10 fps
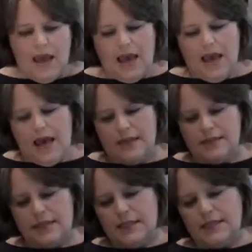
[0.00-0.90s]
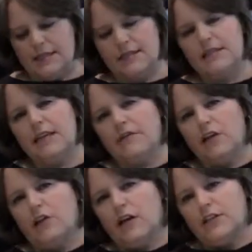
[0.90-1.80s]
and it doesn't take
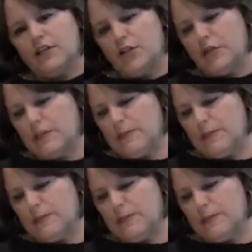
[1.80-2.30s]
very long to do this,